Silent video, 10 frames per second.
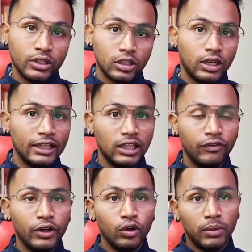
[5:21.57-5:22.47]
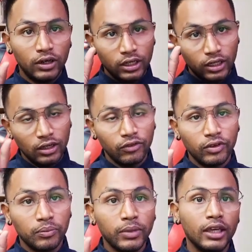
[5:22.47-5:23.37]
It's a lengthy video, but it
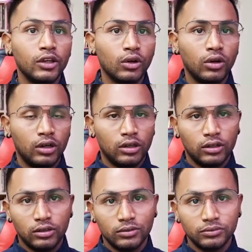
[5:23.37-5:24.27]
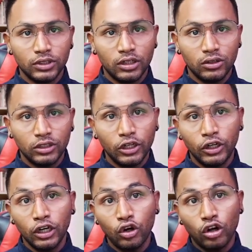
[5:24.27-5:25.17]
will make your
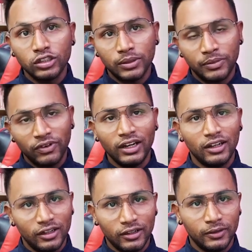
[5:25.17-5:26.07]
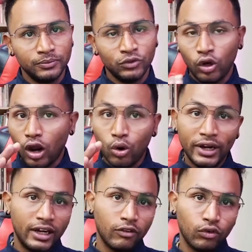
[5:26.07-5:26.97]
theoretical concept very clear on how
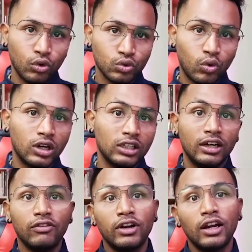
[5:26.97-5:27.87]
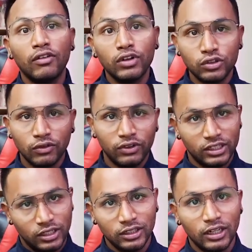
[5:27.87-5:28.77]
data flows, what are the different levels of
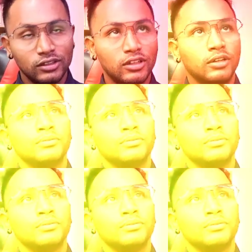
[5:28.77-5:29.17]
testing that is done.